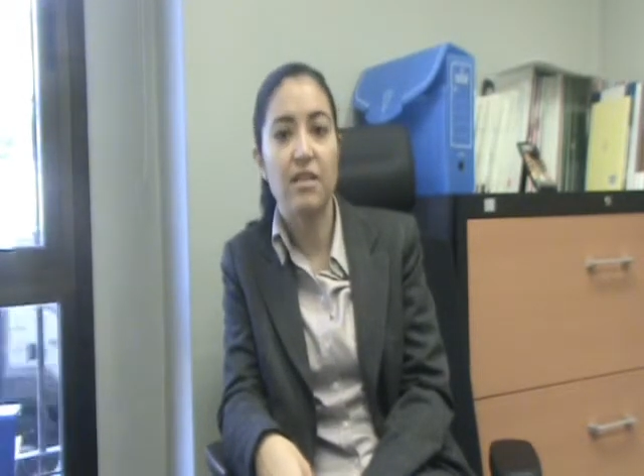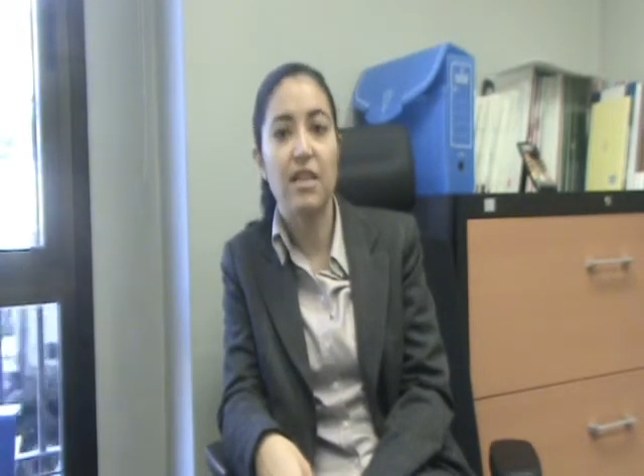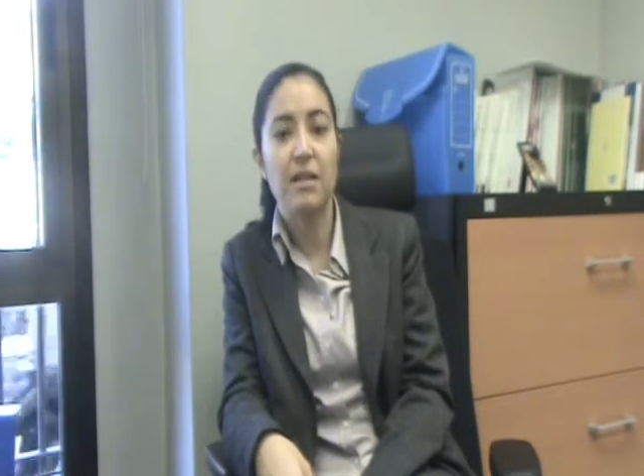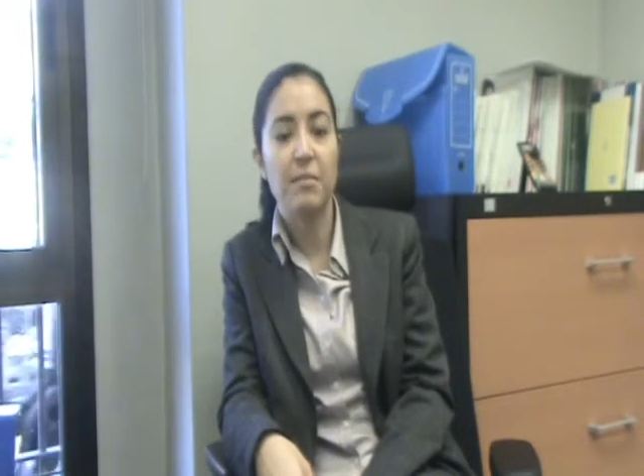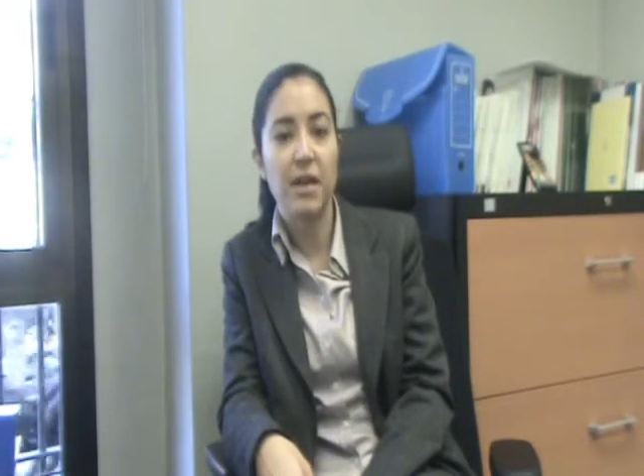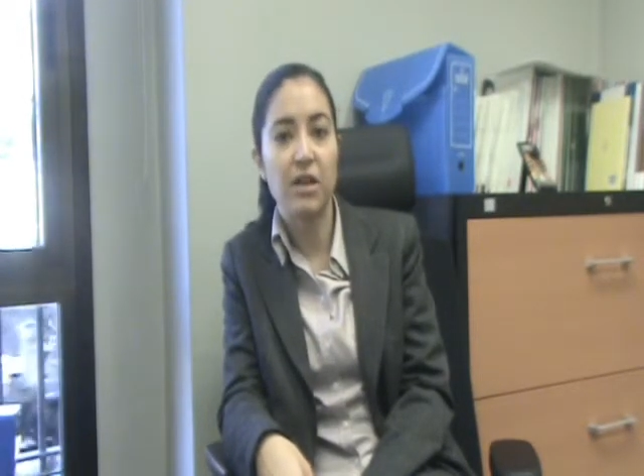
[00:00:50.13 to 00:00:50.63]

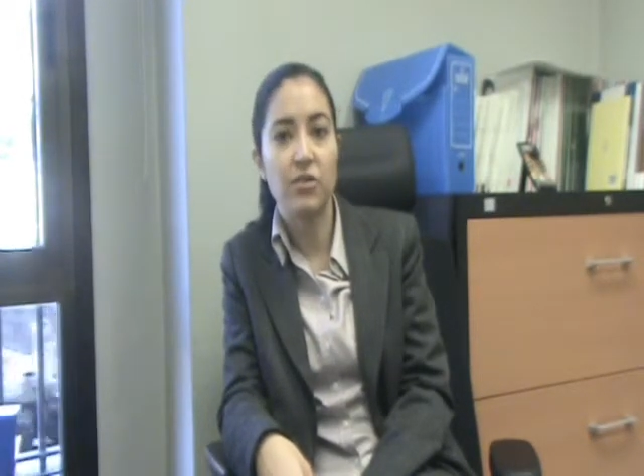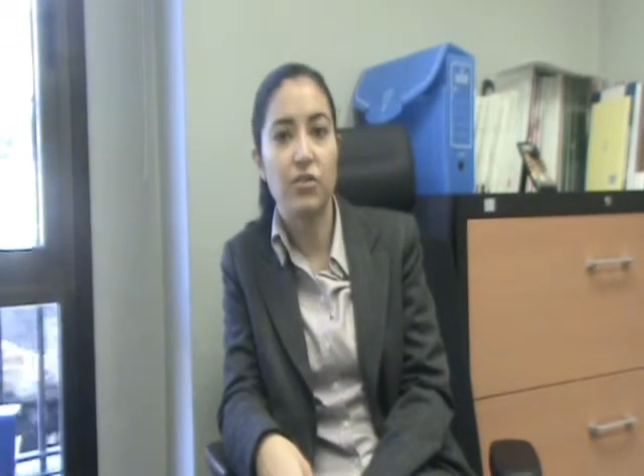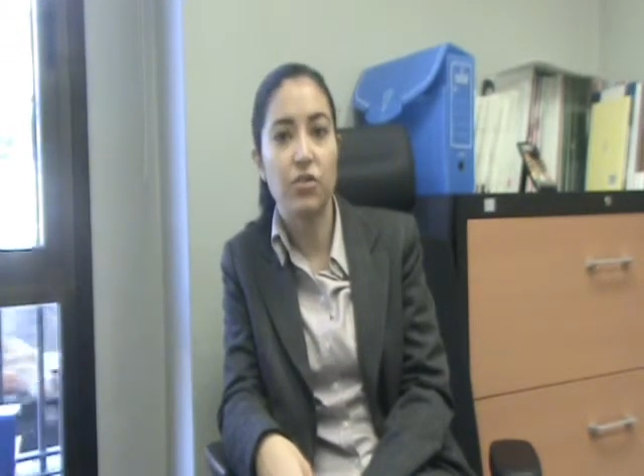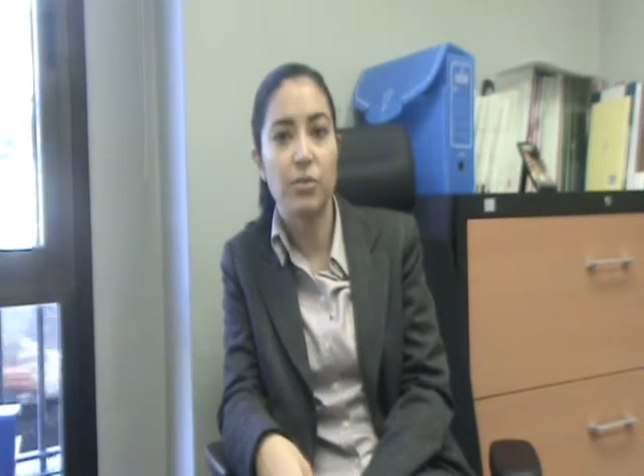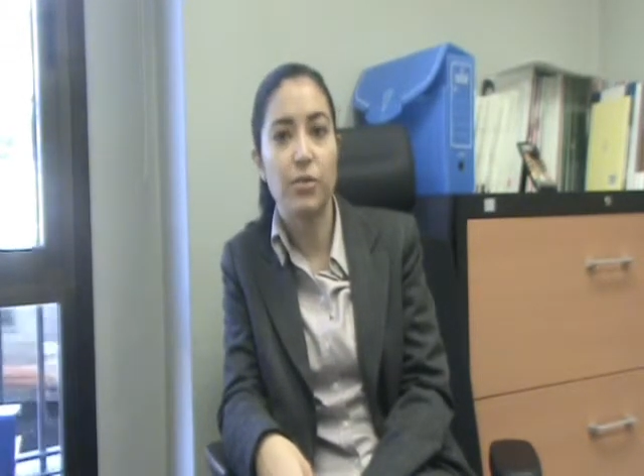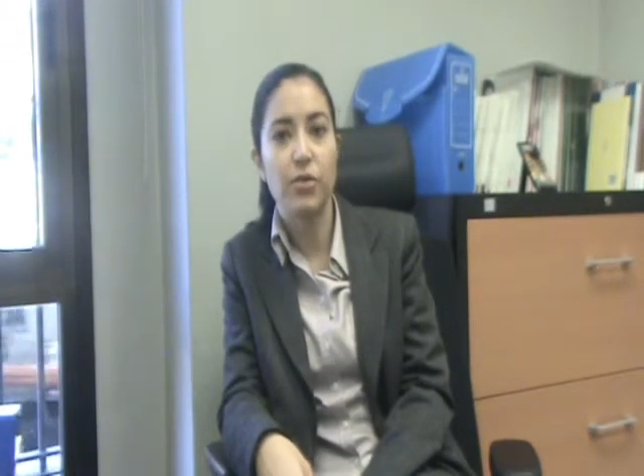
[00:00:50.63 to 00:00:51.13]
than male
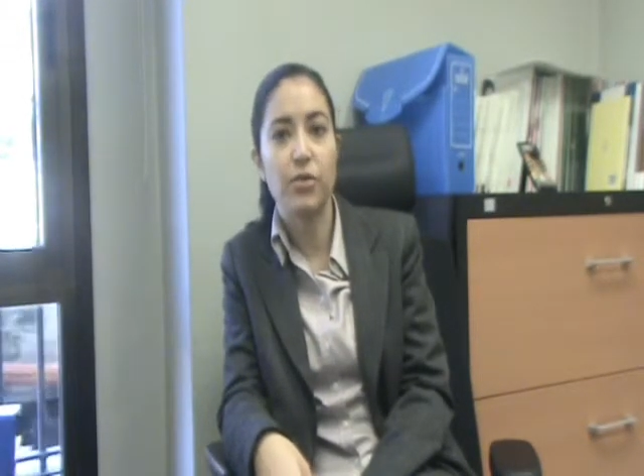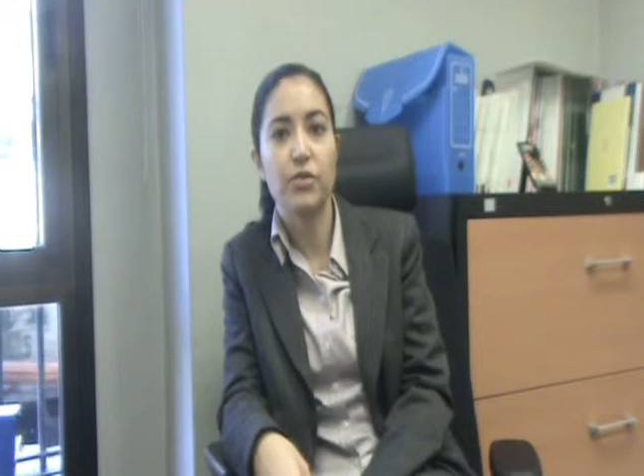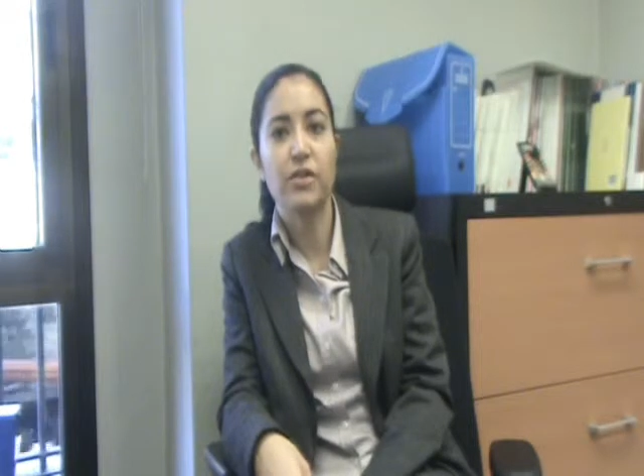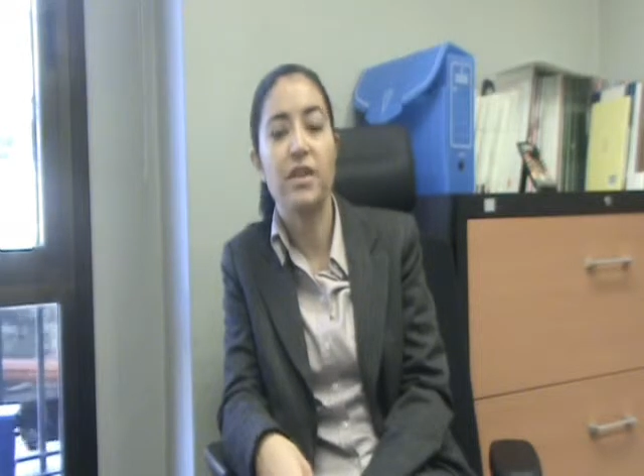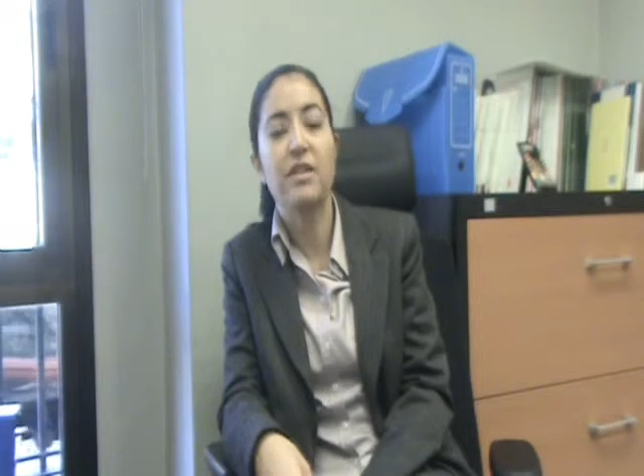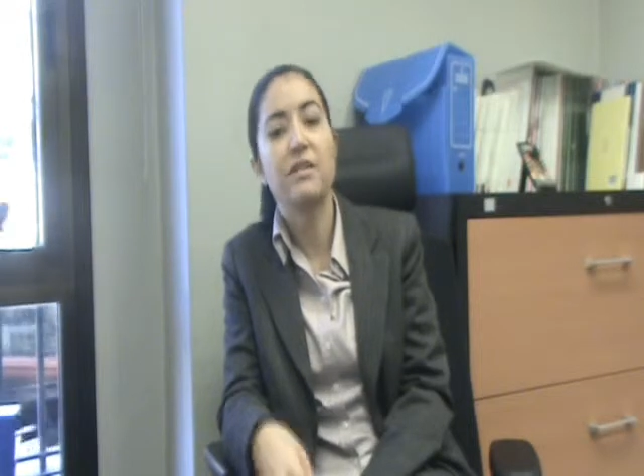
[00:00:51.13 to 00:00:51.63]

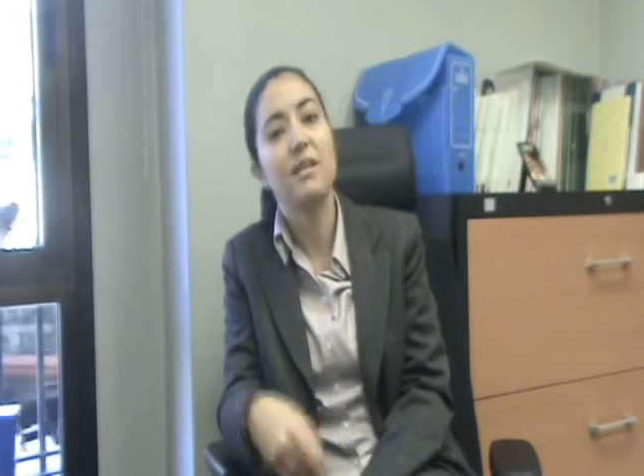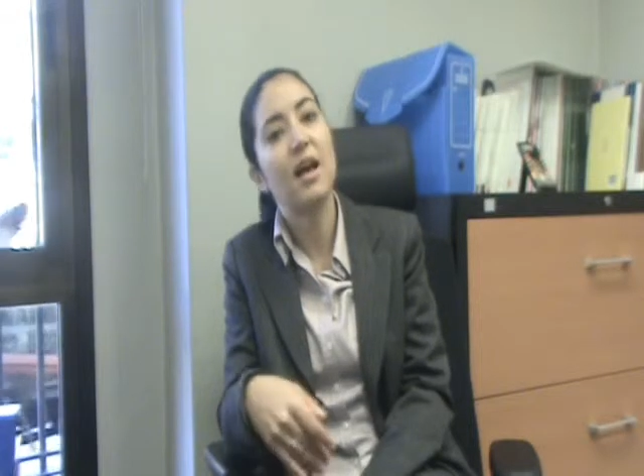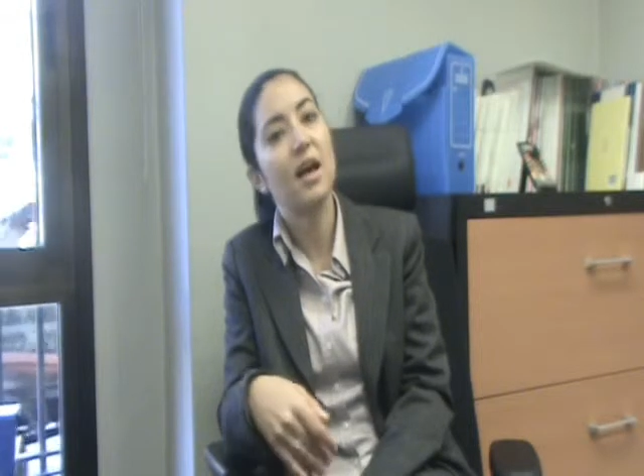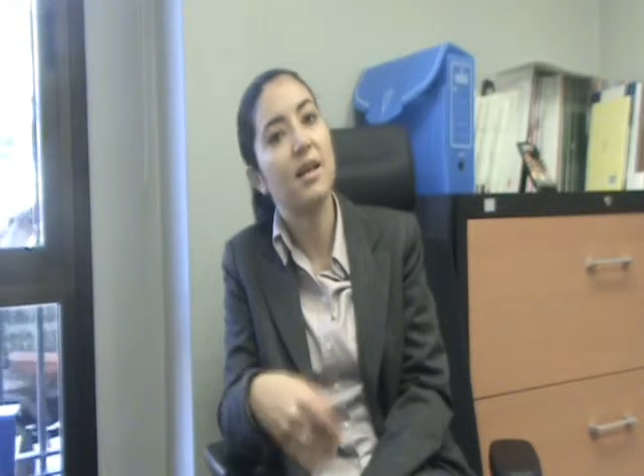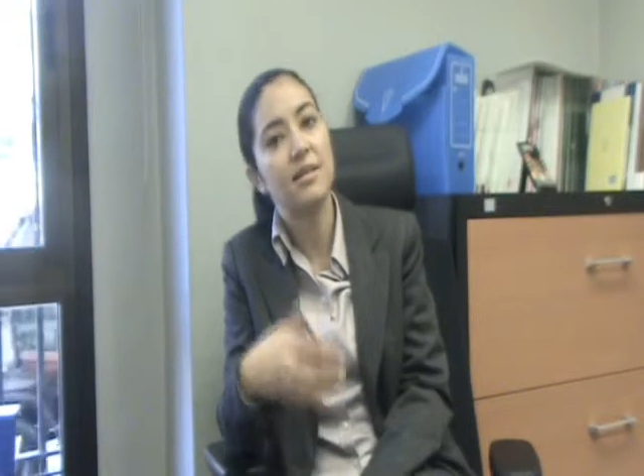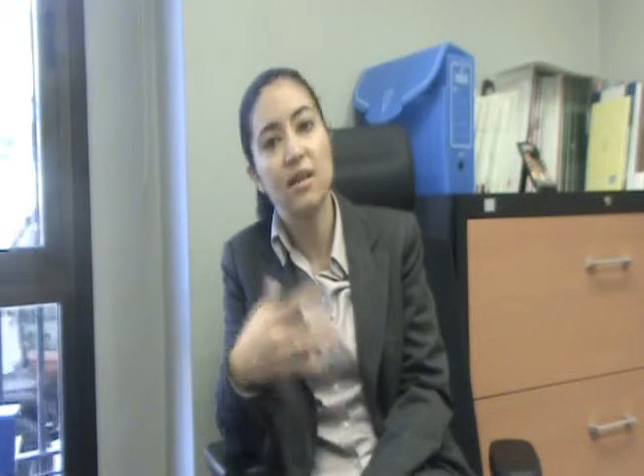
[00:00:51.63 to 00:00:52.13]
entrepreneurs, and this
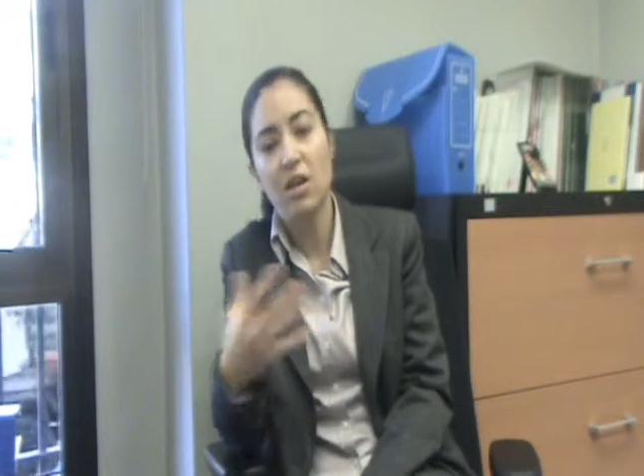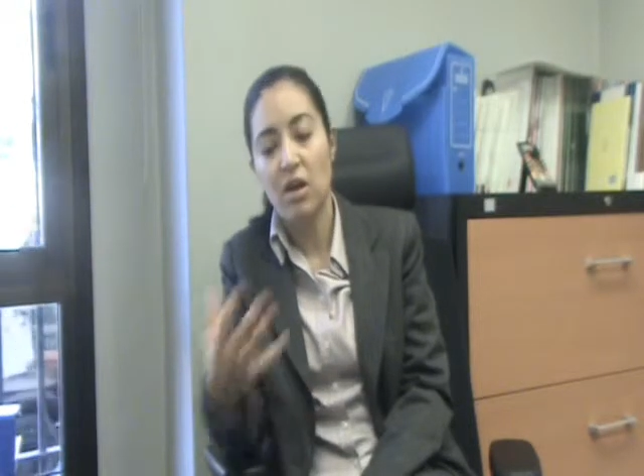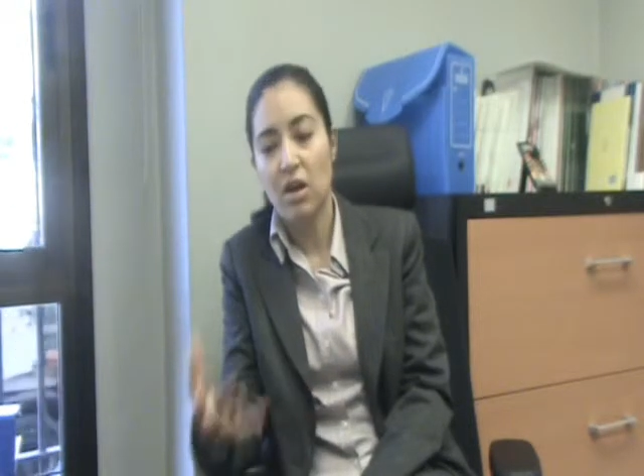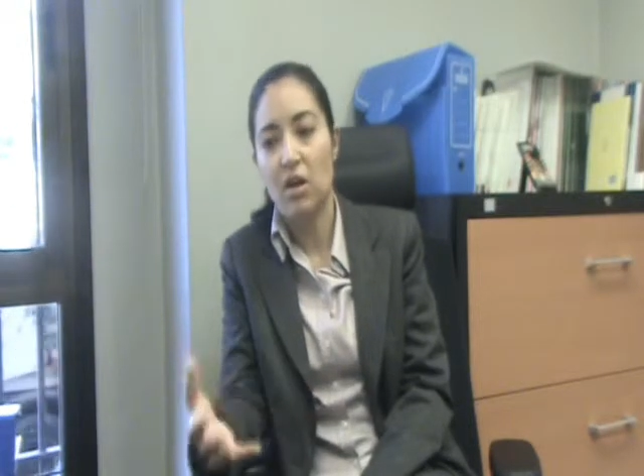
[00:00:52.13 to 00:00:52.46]
has